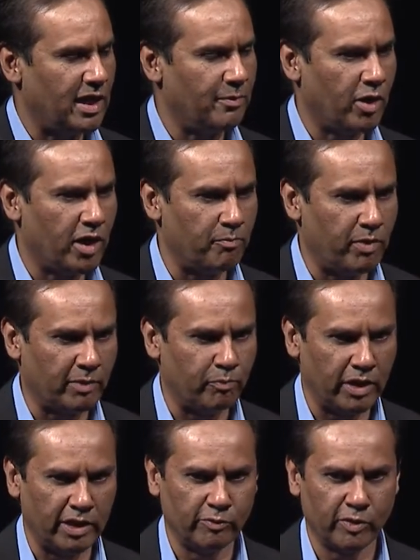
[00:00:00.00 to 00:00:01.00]
I'm not a big
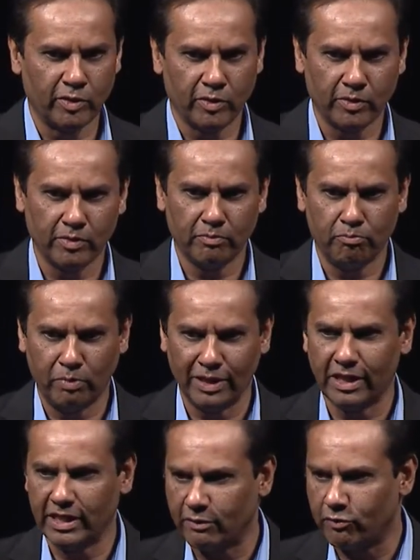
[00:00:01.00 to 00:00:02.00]
believer on
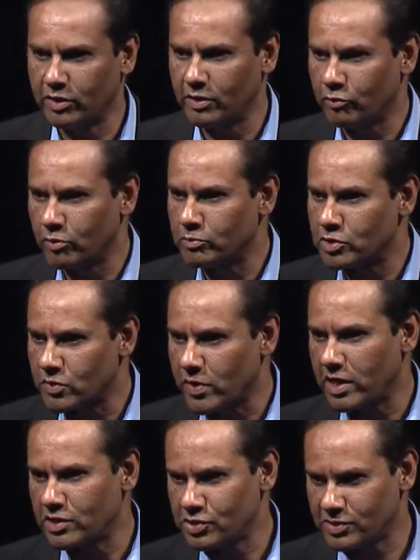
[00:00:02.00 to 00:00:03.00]
building everything from
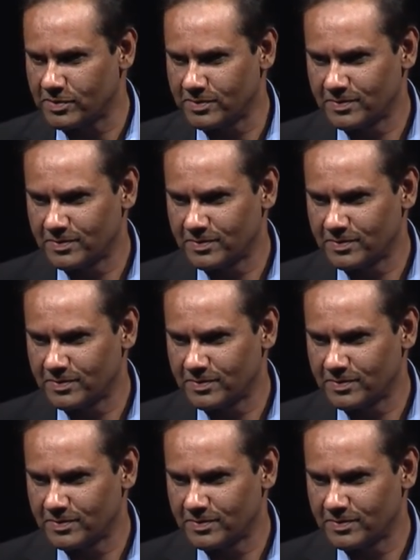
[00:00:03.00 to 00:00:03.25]
scratch.